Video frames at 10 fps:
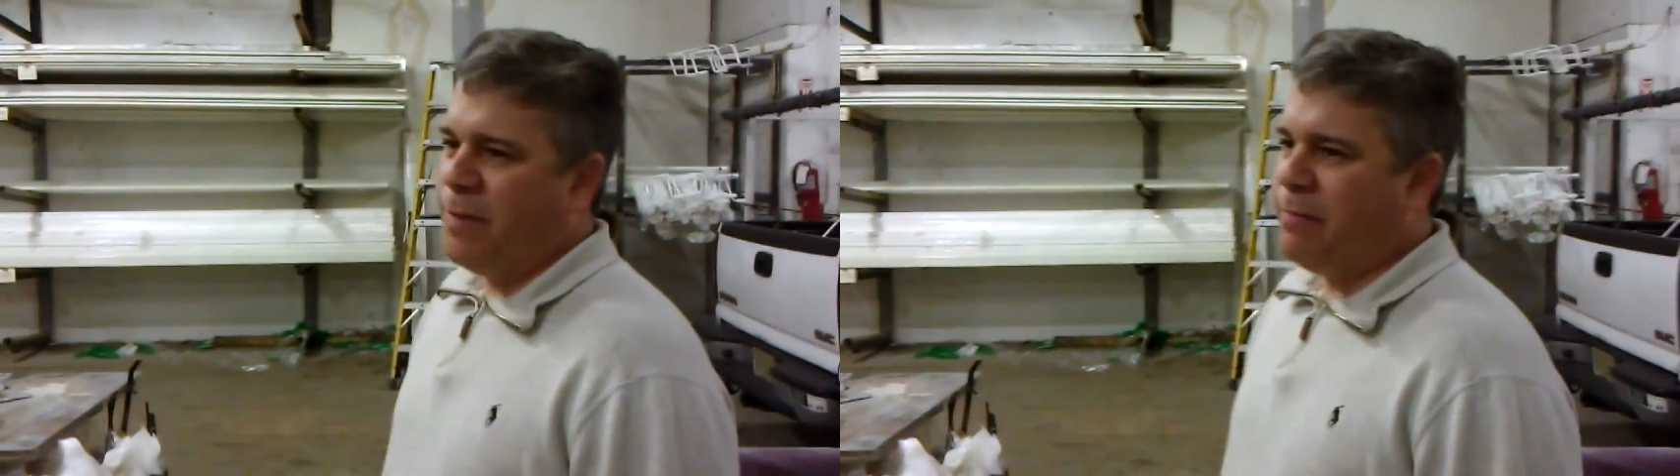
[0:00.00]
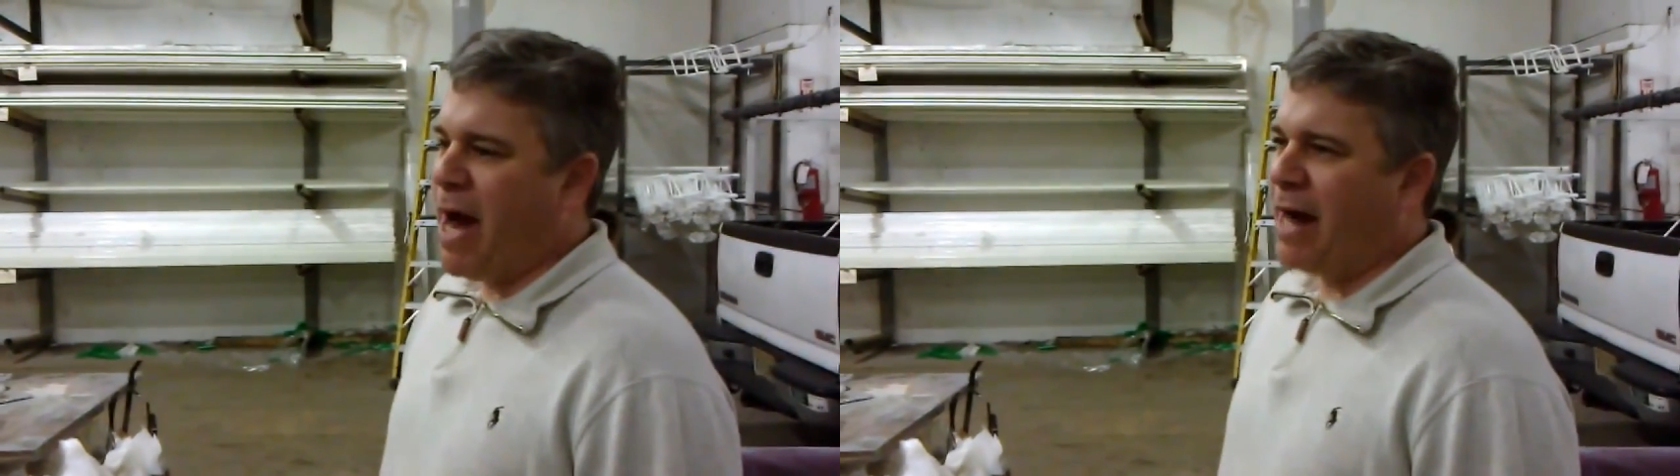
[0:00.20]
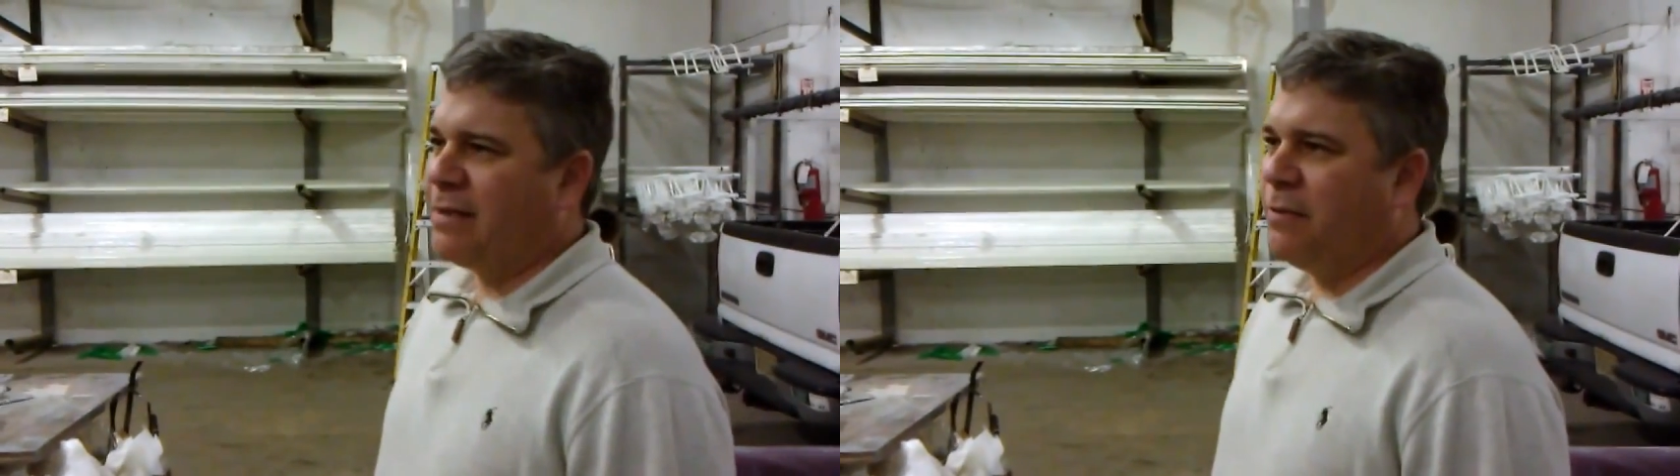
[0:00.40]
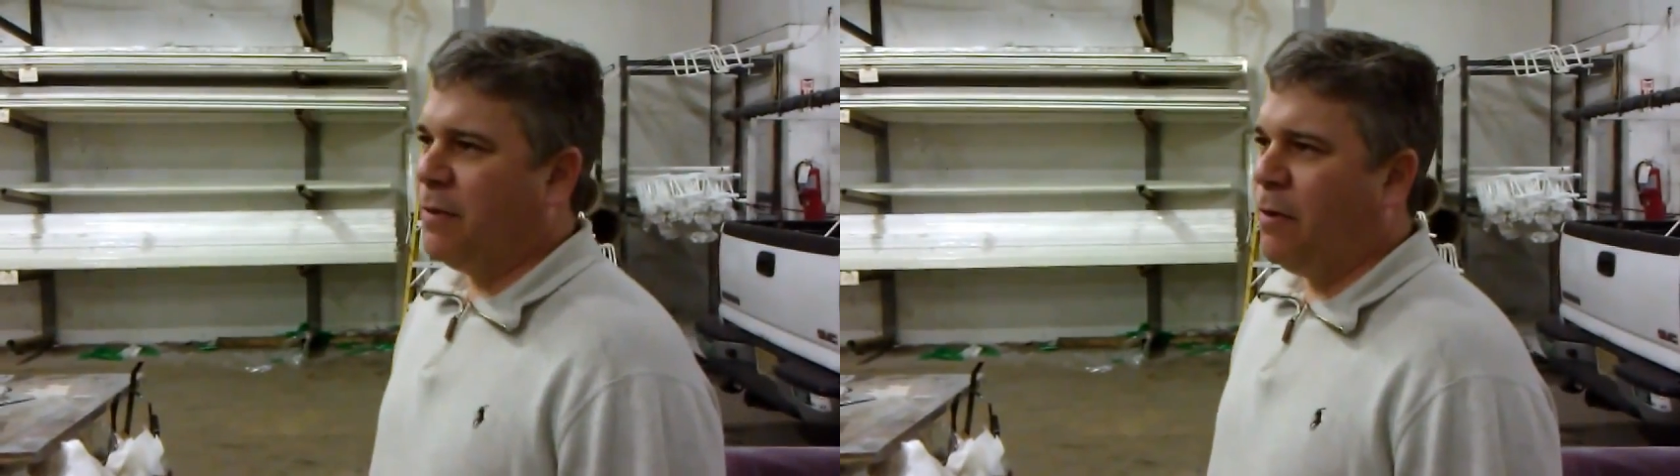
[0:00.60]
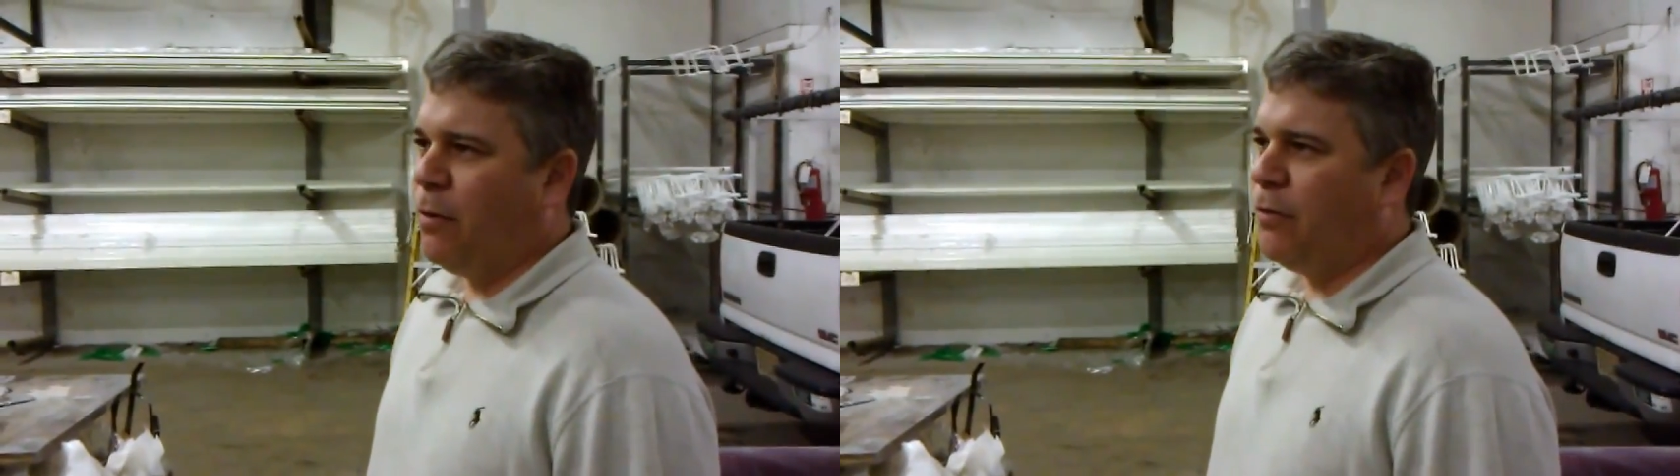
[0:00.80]
be back
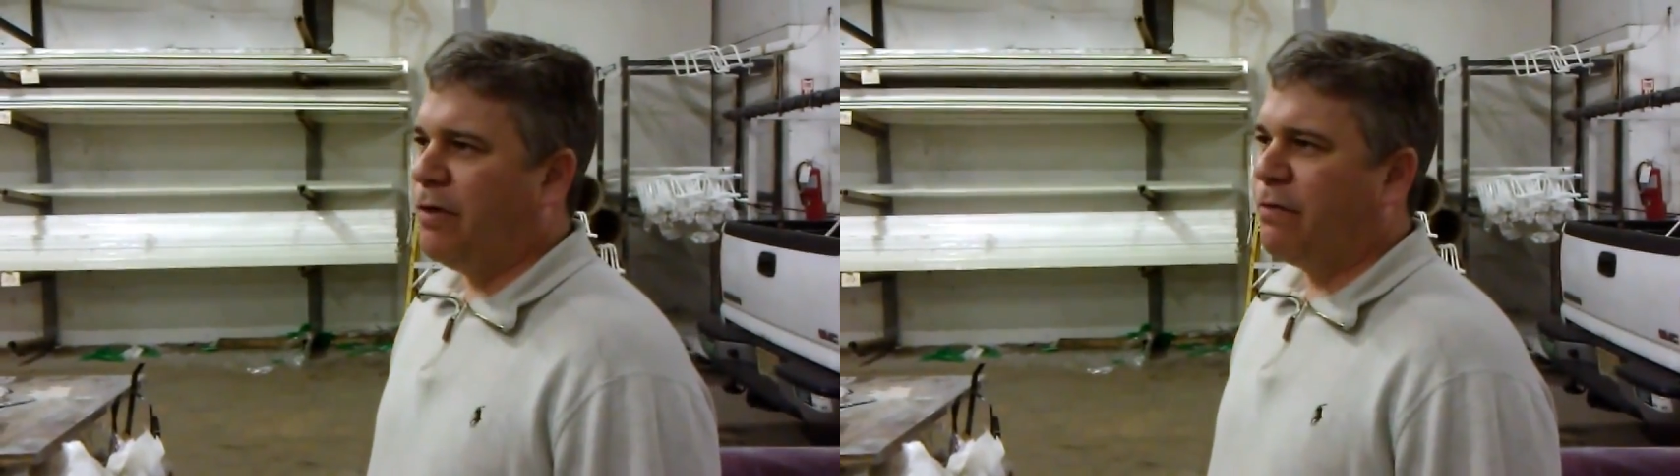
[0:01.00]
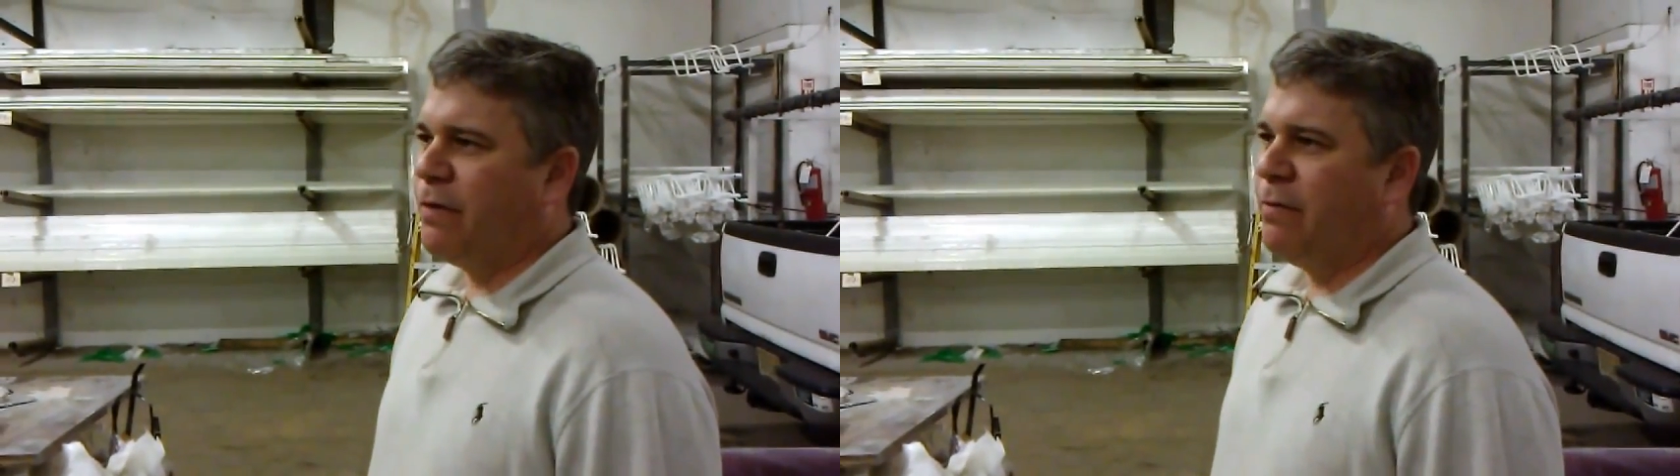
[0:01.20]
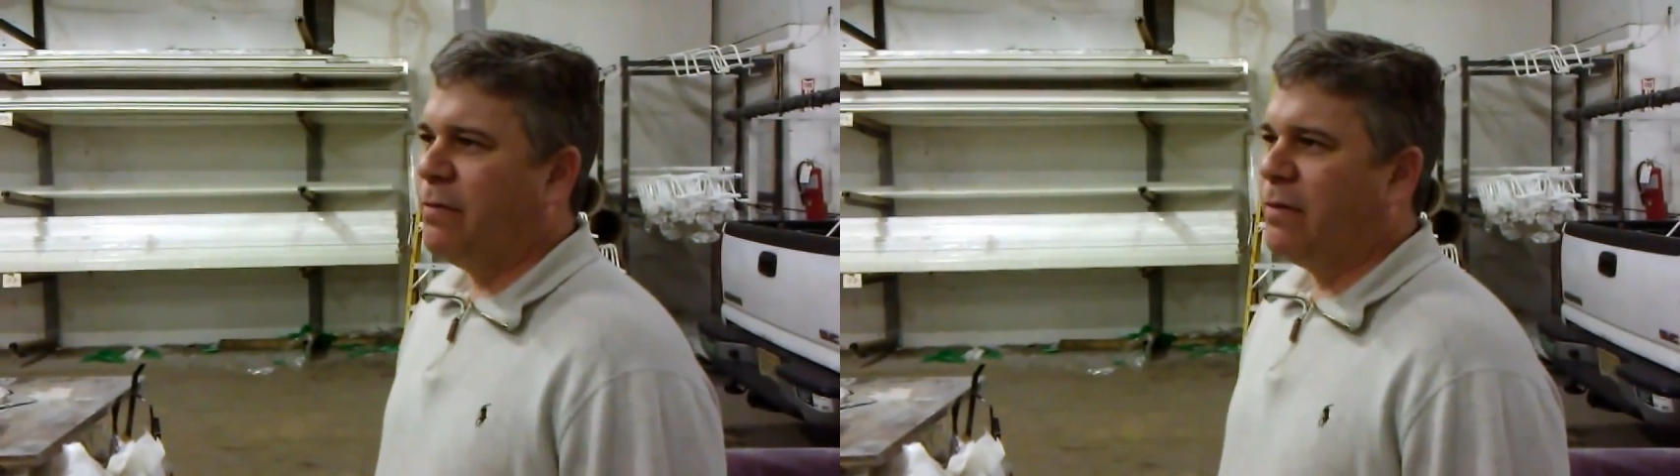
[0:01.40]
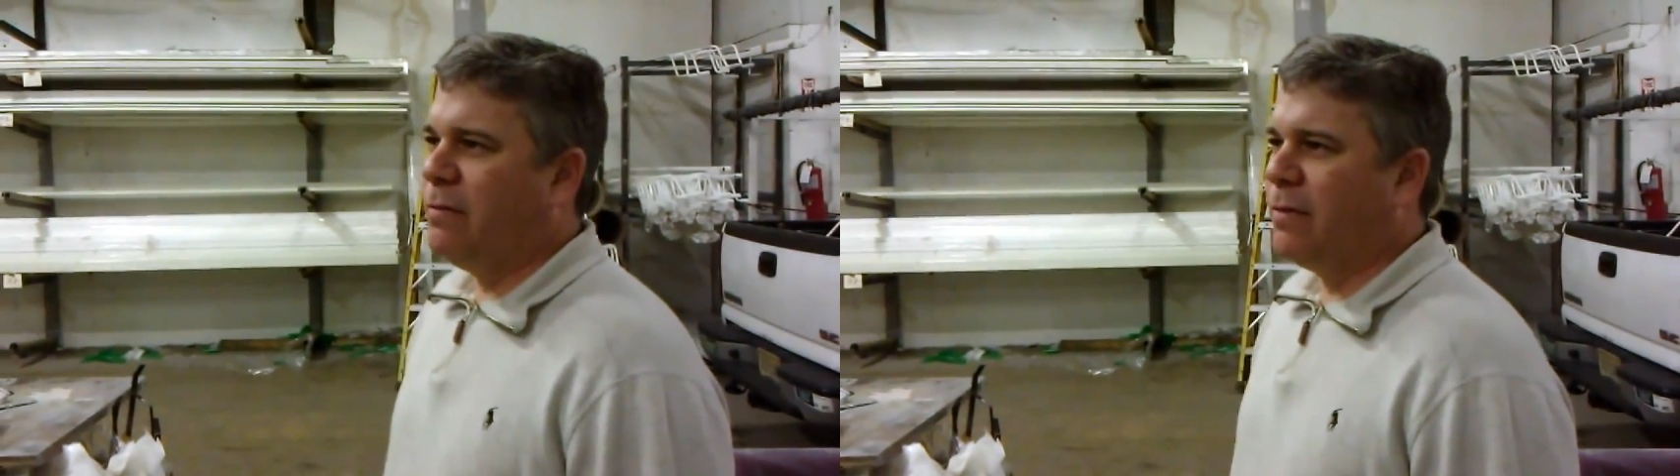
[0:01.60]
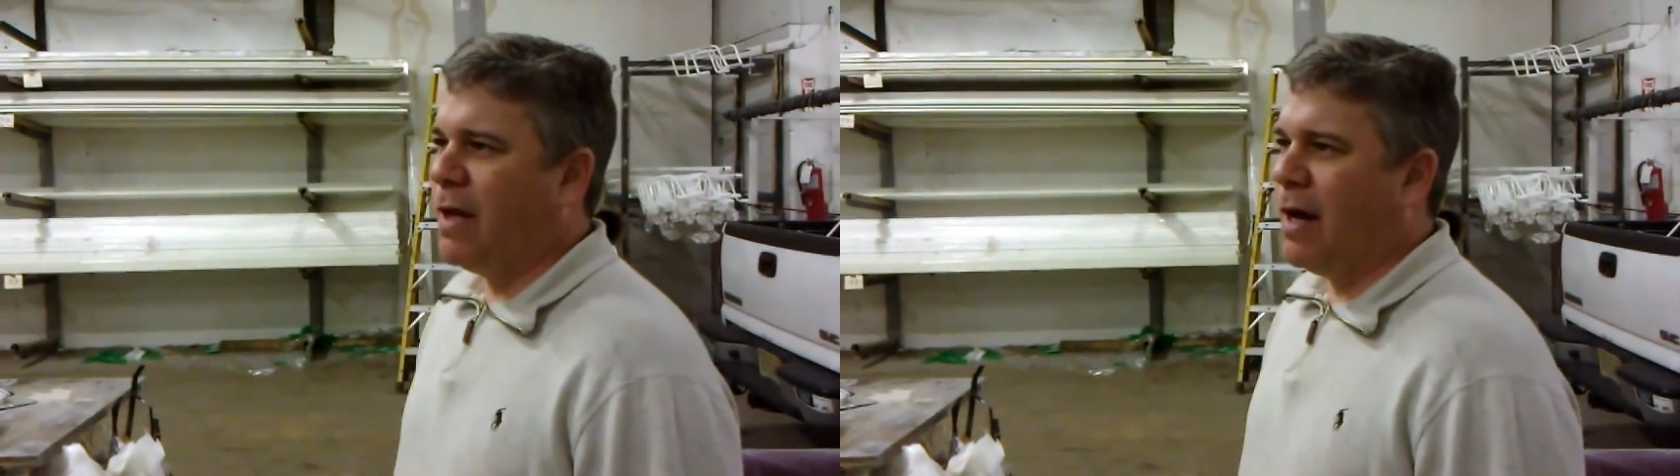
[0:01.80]
to a whole different
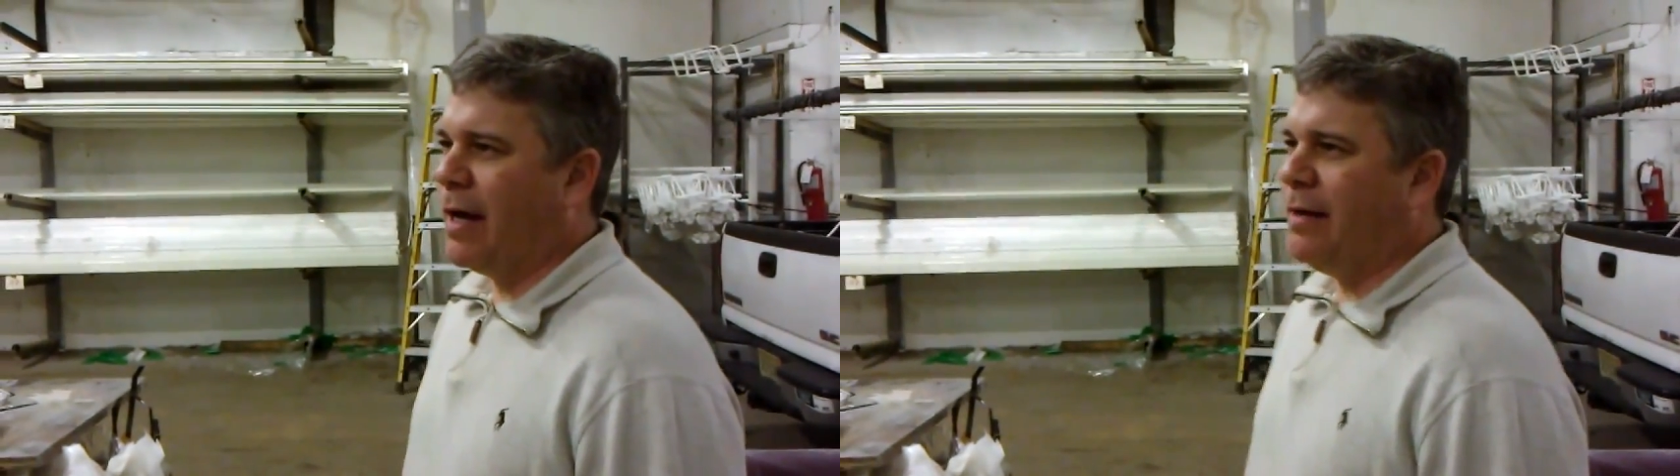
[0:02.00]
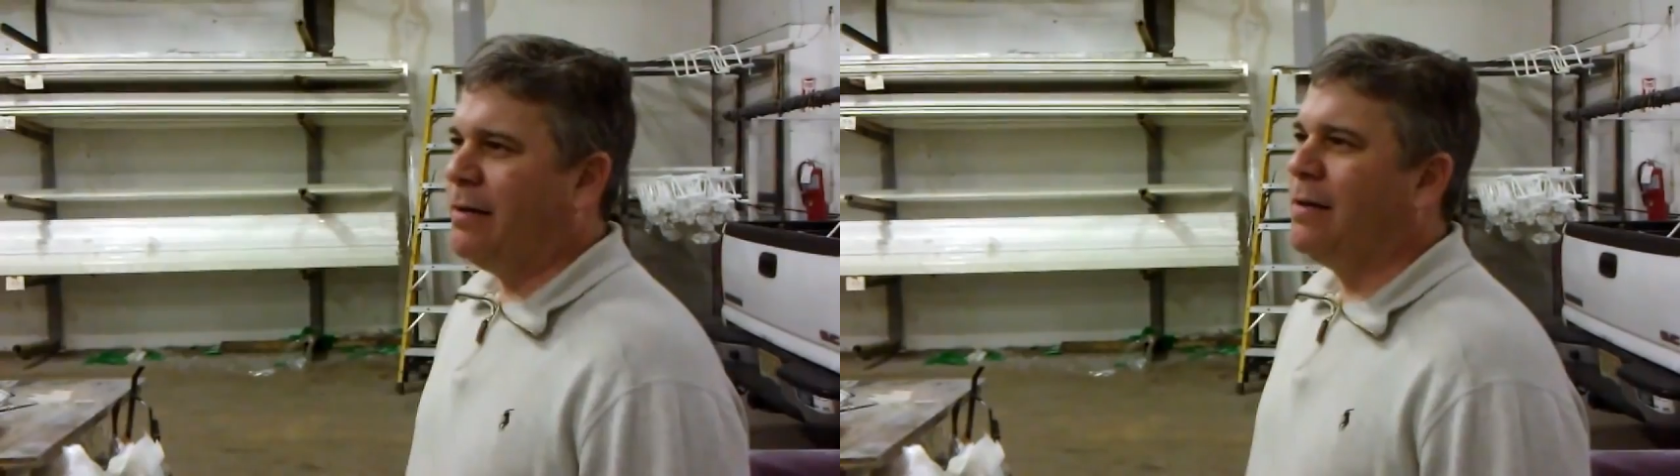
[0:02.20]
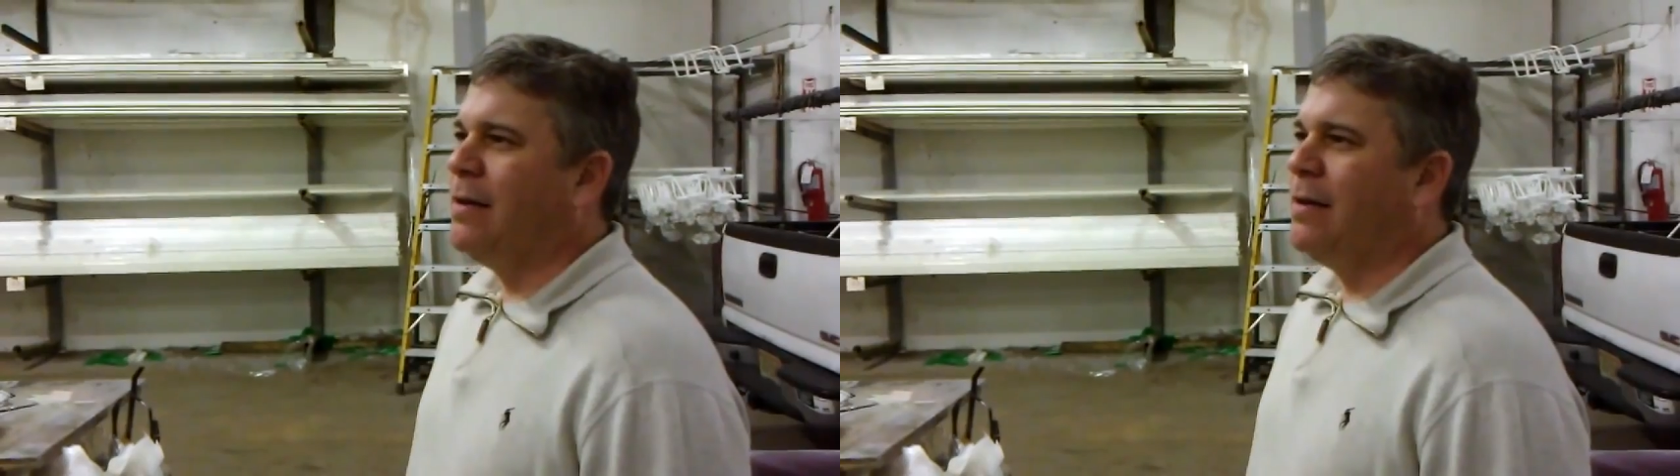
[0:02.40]
line